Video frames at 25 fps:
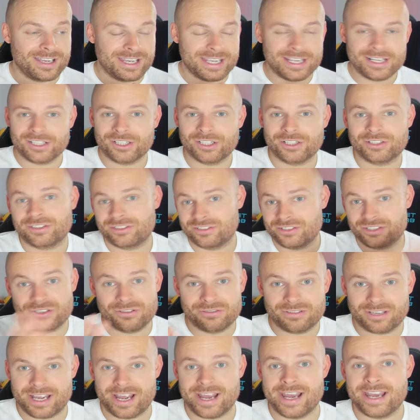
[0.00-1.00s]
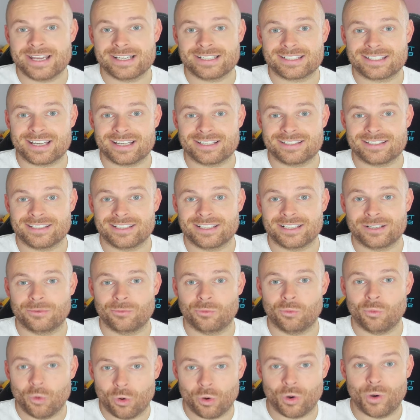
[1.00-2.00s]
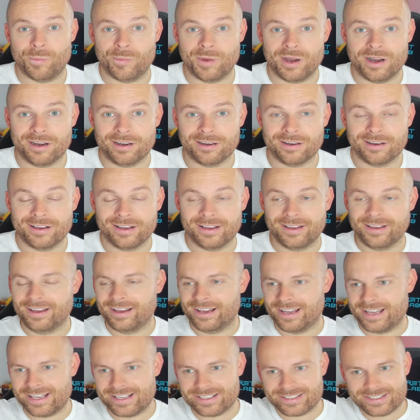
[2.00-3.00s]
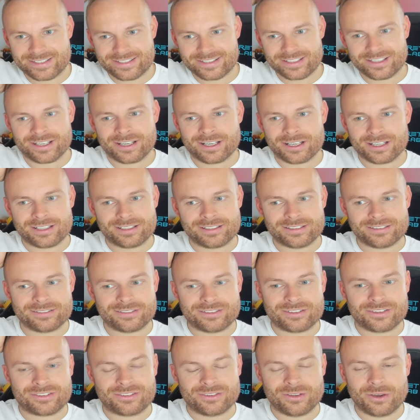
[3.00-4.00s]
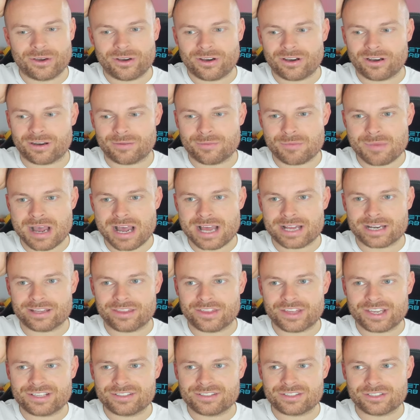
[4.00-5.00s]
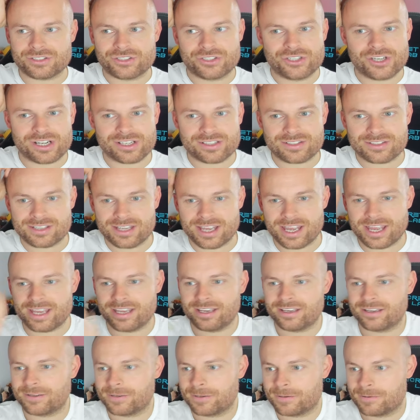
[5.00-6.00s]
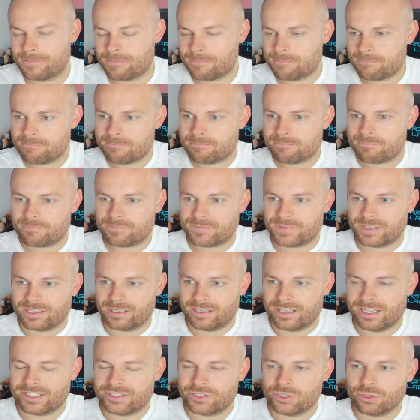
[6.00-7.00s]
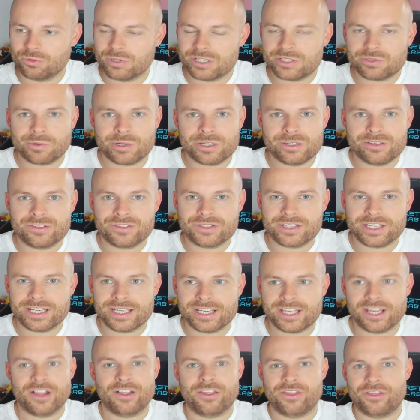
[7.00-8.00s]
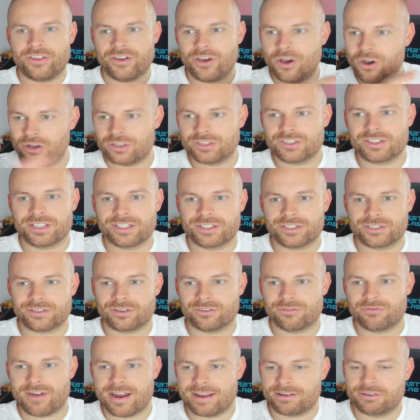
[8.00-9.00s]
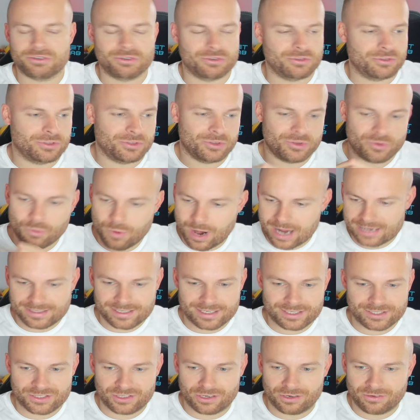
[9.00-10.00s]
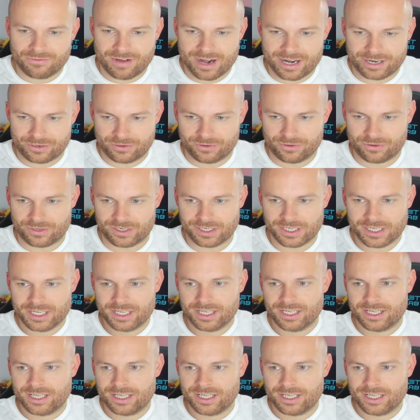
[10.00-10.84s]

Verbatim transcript: England and the UK is getting warmer. It's oh man, things are just getting. It's always when you see the hottest on record or the wettest on record.